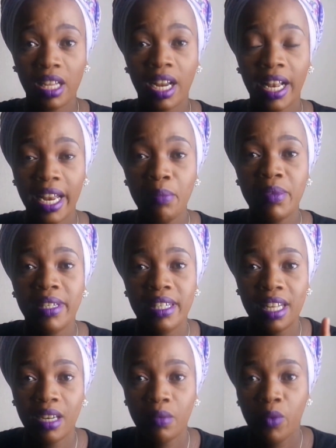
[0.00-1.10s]
clips
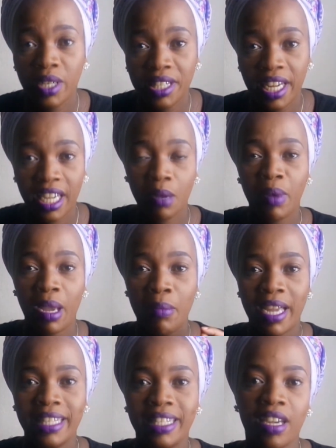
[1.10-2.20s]
that were taken by
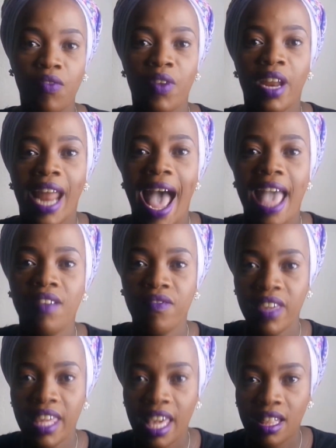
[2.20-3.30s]
my dear friend
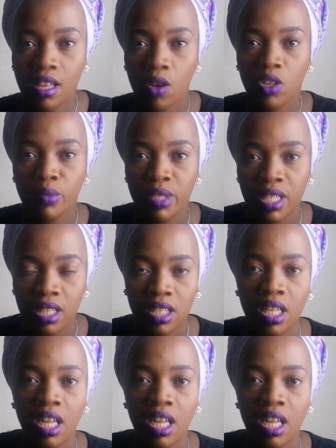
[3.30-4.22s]
Ivy at the hospital,